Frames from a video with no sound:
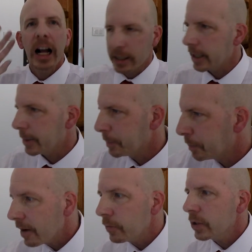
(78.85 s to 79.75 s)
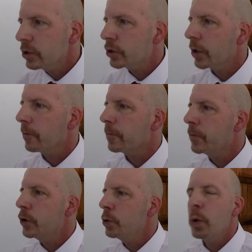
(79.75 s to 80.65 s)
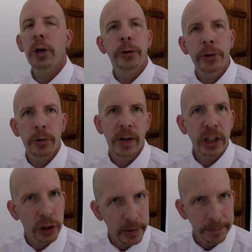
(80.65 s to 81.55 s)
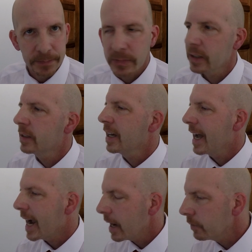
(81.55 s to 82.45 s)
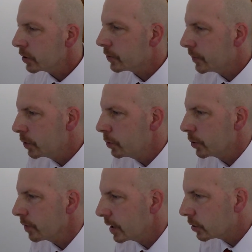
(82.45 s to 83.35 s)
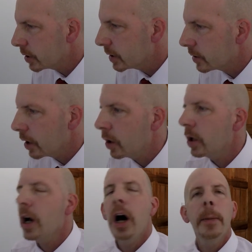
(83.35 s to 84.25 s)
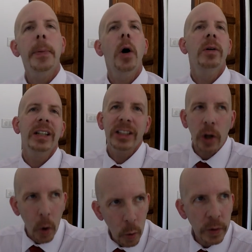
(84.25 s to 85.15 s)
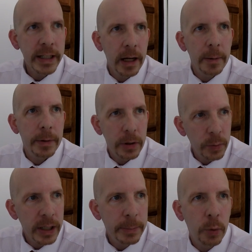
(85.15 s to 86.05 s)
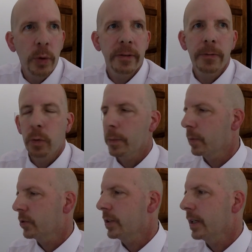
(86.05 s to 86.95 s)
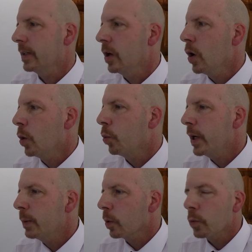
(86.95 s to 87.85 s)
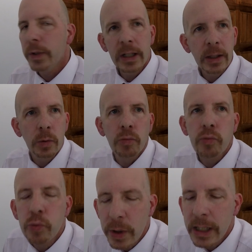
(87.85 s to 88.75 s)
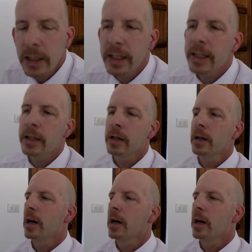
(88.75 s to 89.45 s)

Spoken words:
Yeah. Average view duration is up. It's only up 3.4%. We were really, really